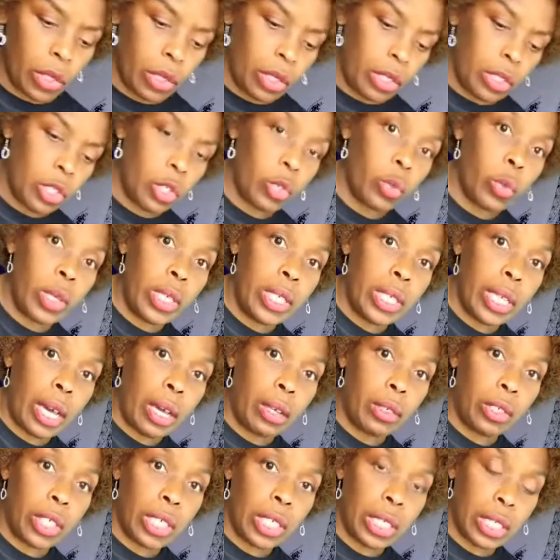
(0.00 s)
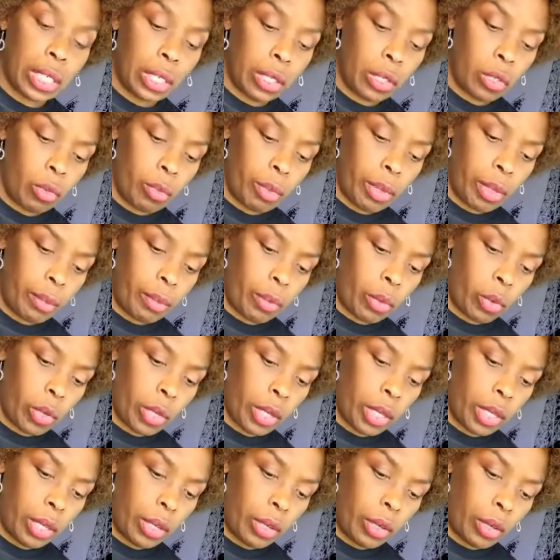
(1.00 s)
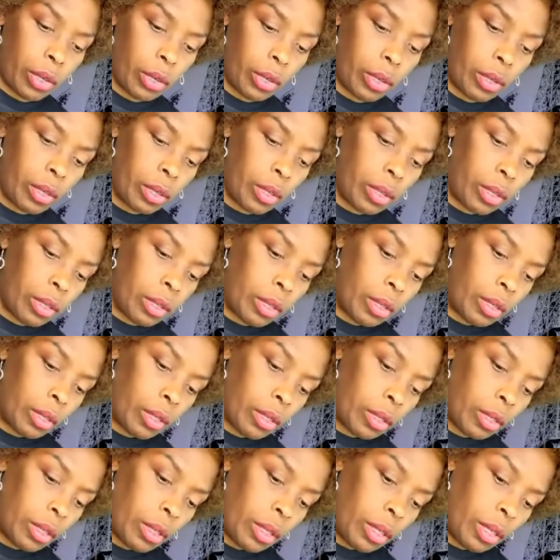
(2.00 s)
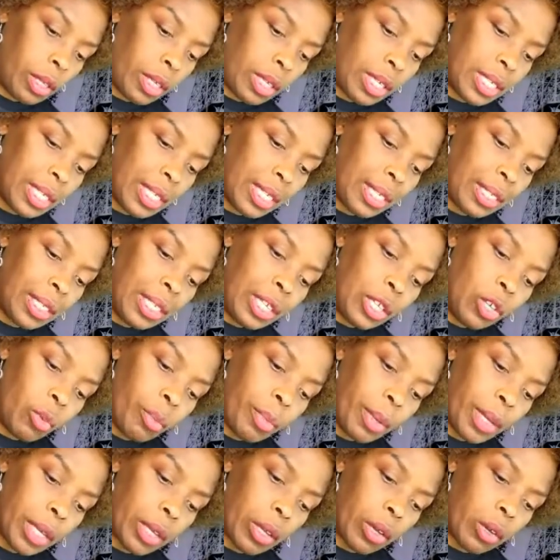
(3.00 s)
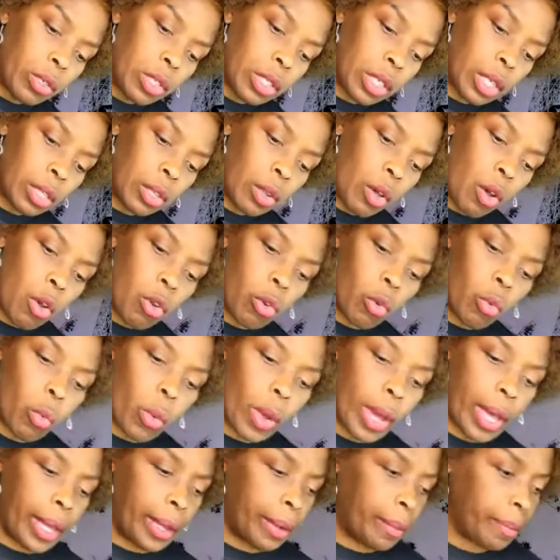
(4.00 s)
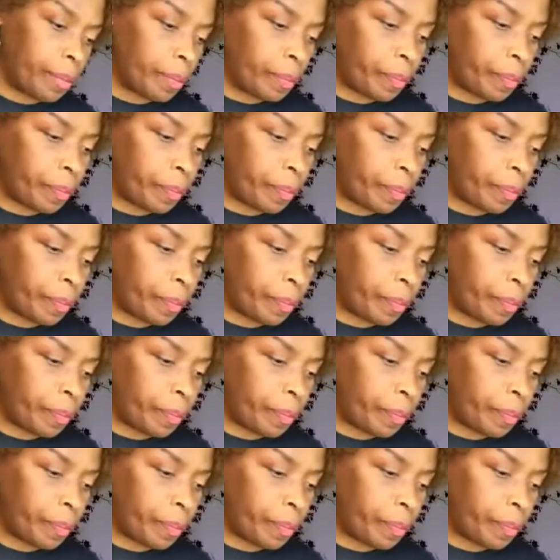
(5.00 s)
Squeeze out just a little bit more here, because a little bit goes a long way.